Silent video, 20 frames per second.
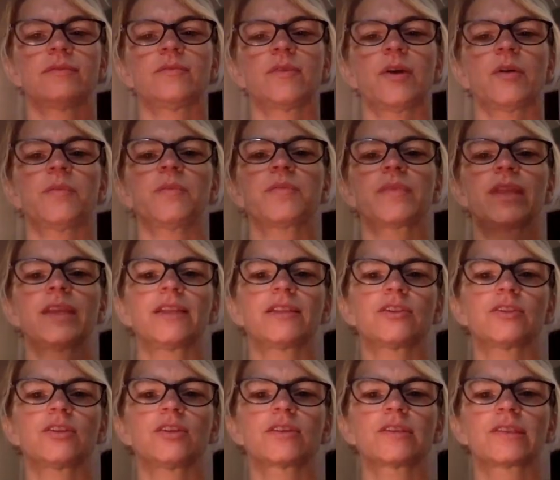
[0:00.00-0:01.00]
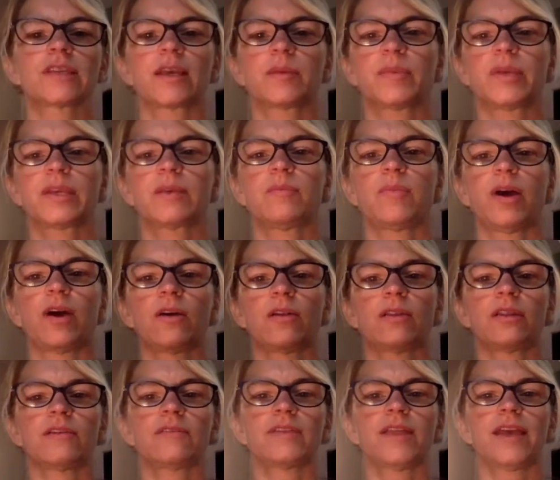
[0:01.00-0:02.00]
Well, it looks like a big
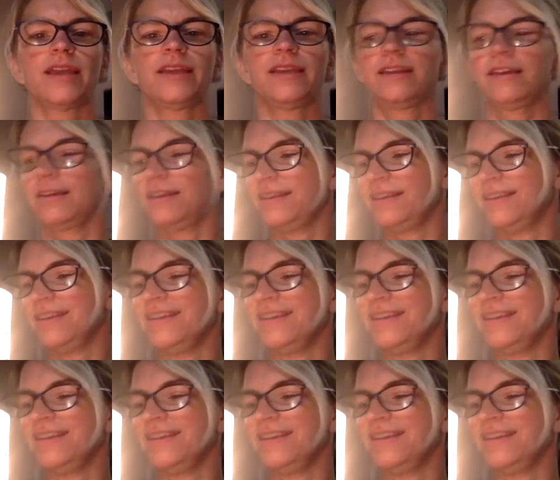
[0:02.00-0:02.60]
ball of light, huh?